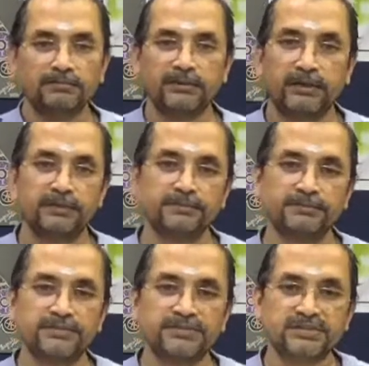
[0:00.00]
yeah,
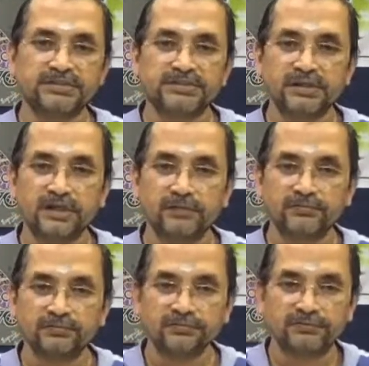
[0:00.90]
this is
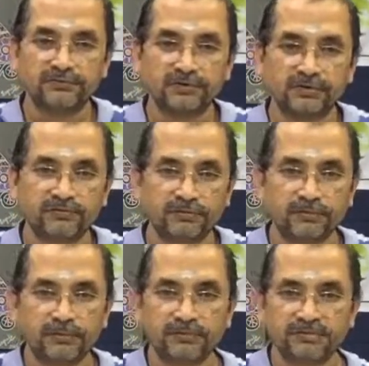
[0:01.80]
for the
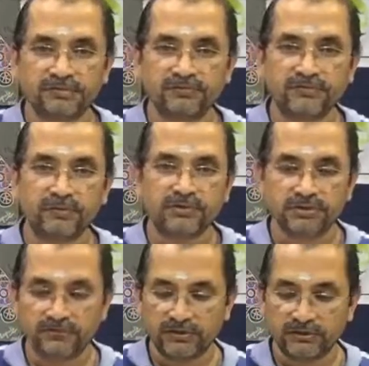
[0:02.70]
purposes of this
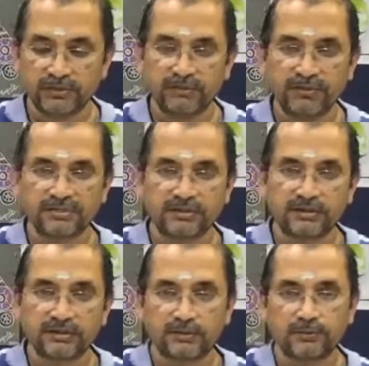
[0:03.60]
workshop, we'll do the
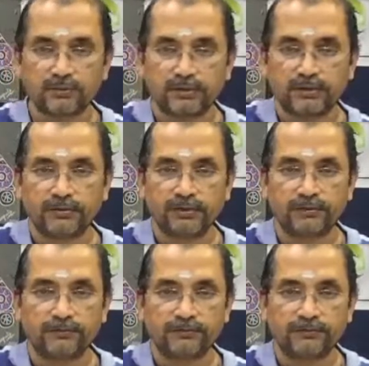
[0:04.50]
basic one here.